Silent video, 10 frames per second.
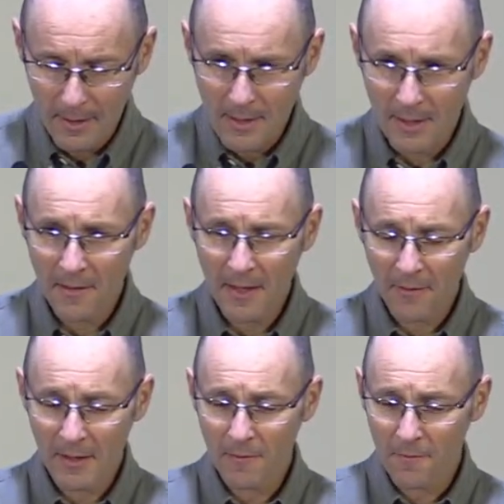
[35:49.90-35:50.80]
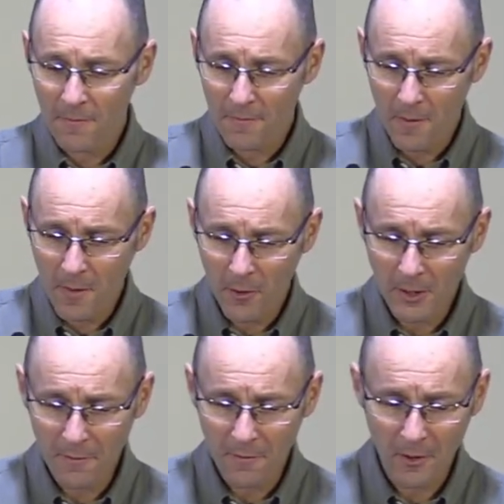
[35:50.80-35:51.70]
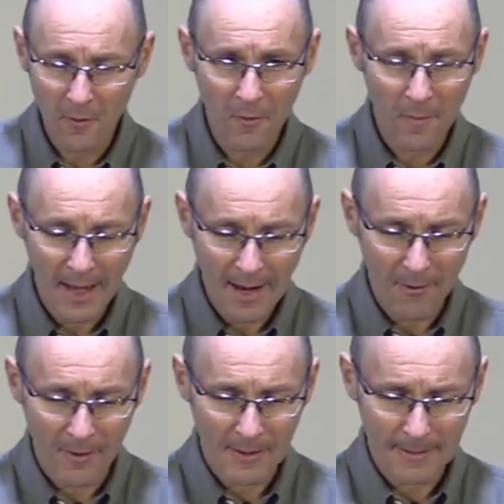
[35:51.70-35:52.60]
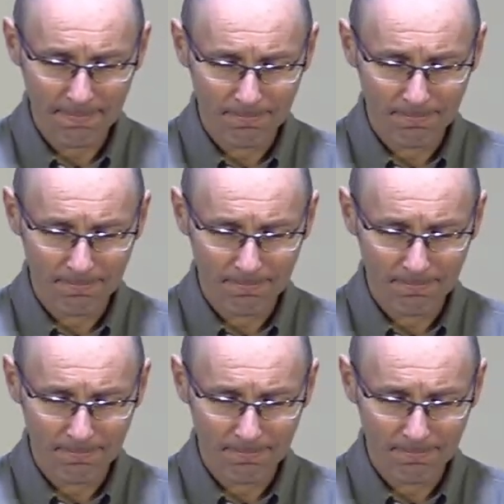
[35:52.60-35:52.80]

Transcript: See, think of it from the point of view of a parent.